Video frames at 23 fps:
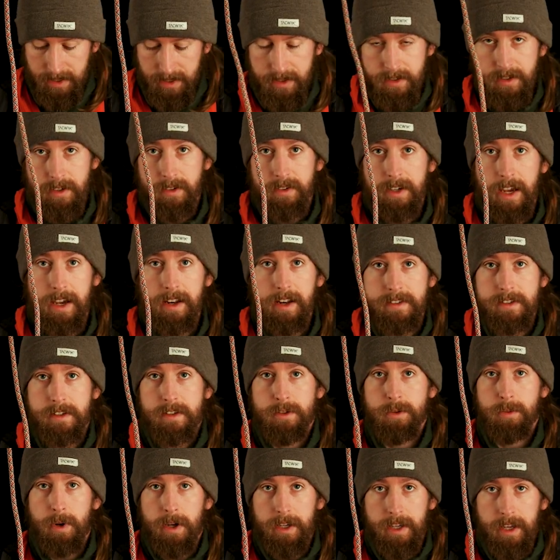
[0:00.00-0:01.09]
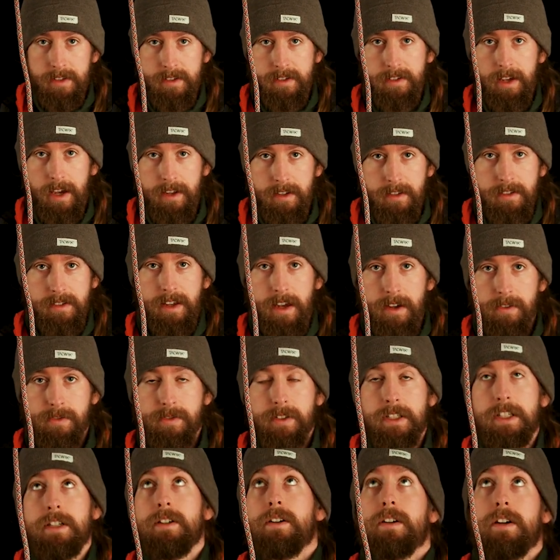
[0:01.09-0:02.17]
So yeah, let's assume I can stand
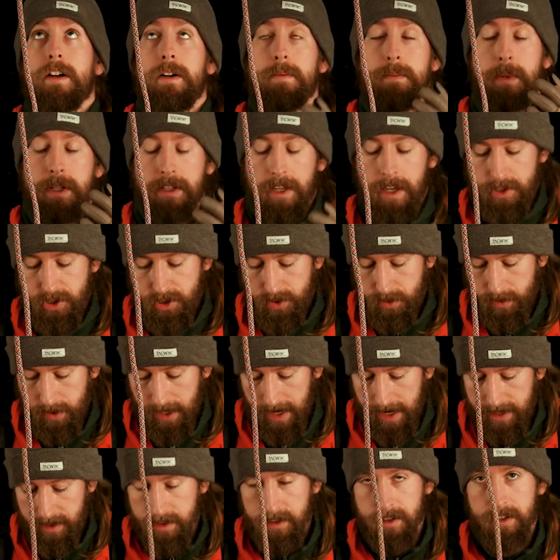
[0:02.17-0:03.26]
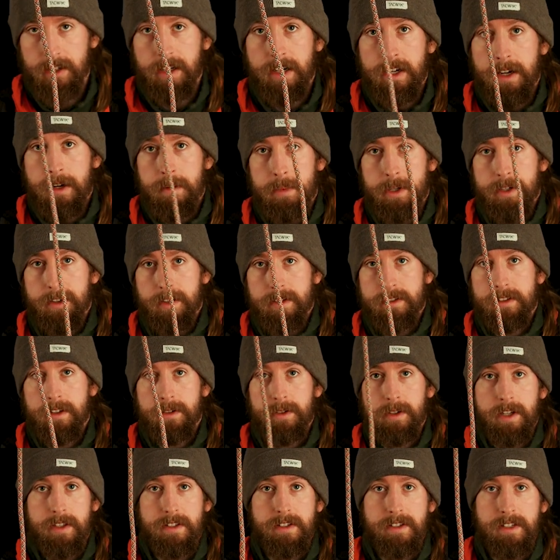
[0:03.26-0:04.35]
safely, or I'm attached to the anchor, because now
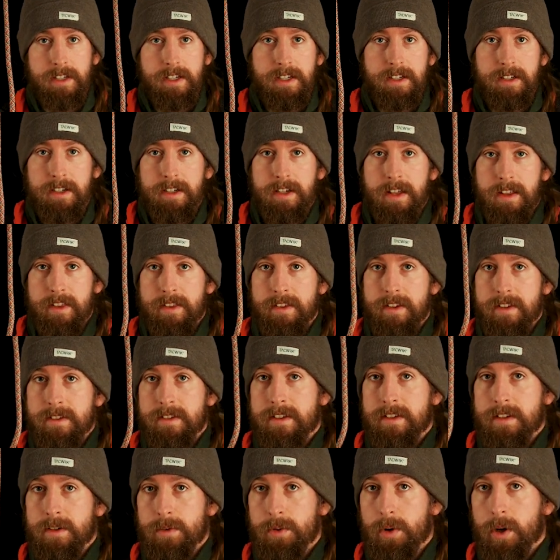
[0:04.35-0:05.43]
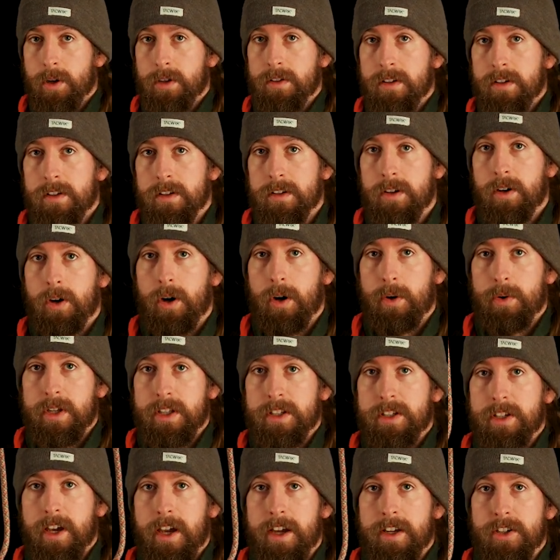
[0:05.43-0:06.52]
you can see this is the wrong
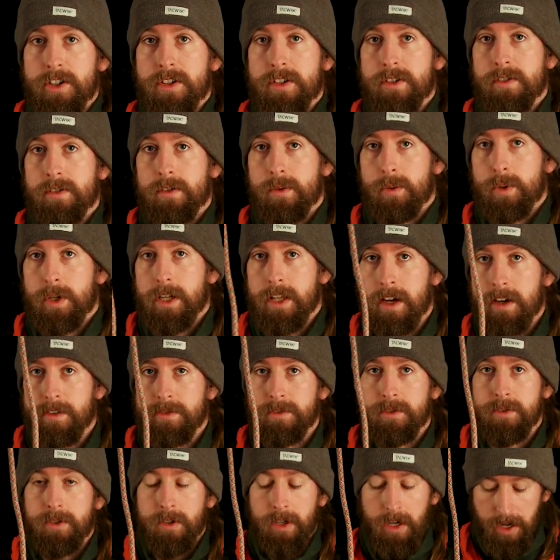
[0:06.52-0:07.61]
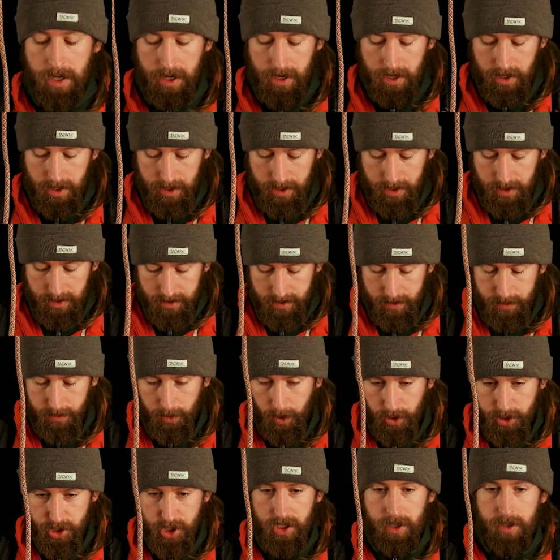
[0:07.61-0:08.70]
orientation. So you really have to
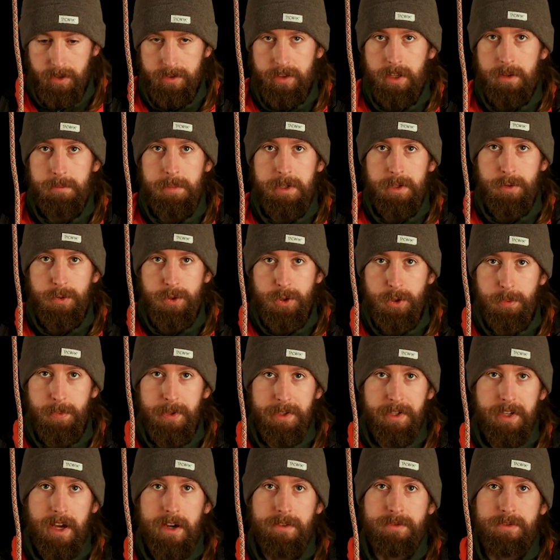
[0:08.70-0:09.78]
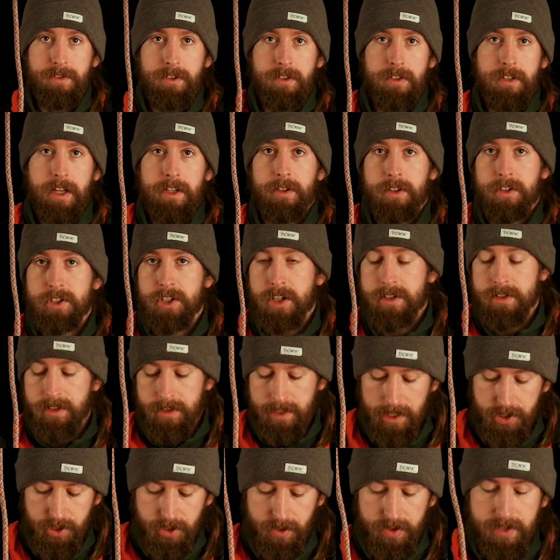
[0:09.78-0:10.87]
watch out and be super careful and not just
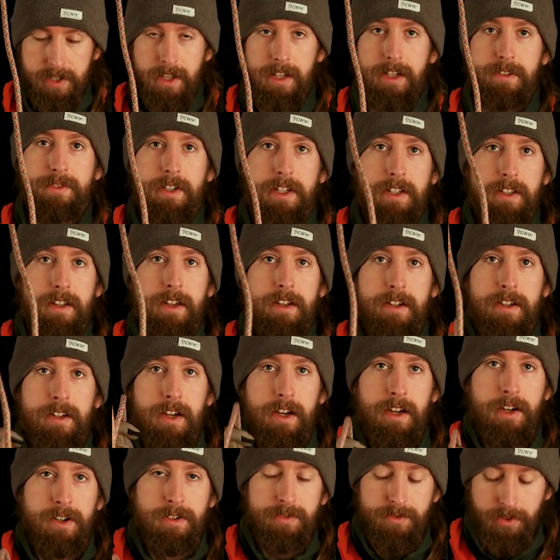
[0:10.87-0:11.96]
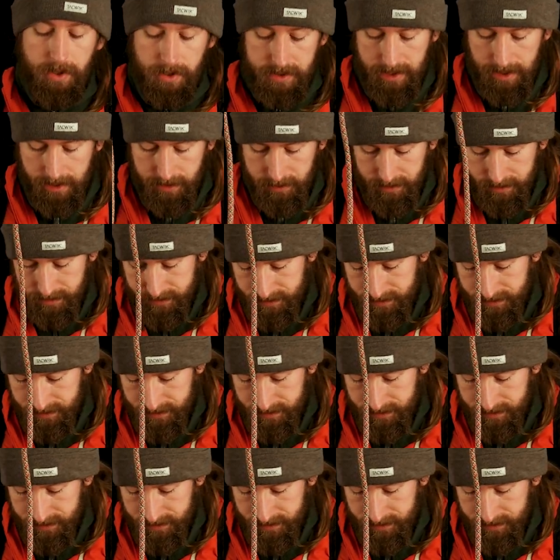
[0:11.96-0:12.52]
attach yourself and then fall down.